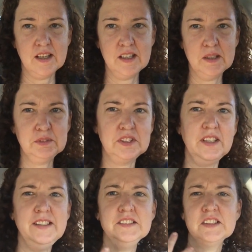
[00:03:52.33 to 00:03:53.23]
Um,
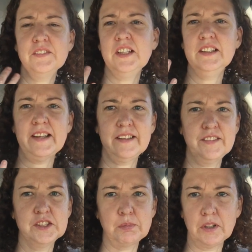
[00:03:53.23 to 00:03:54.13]
today, instead of getting
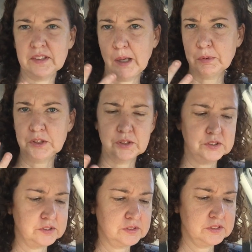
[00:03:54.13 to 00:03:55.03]
like the sparkling apple
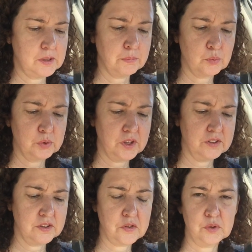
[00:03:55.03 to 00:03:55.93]
juice, because I'm really
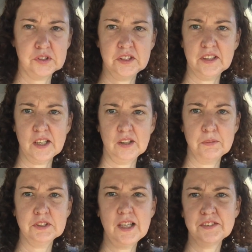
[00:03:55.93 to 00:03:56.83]
thirsty and dehydrated,
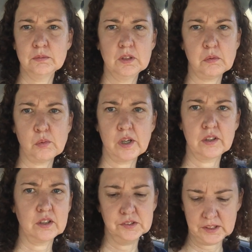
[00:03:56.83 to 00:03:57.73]
I'm just gonna have some lemon
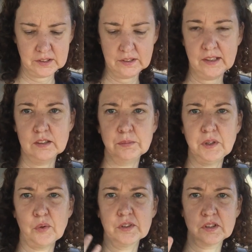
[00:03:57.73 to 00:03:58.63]
water all day today.
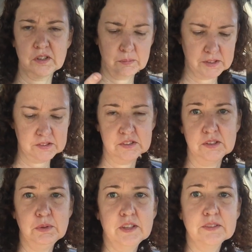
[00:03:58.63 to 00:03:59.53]
Hopefully it will clear my
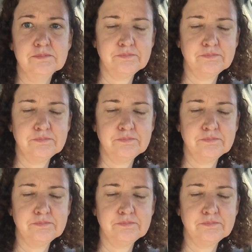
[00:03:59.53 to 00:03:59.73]
system, you know?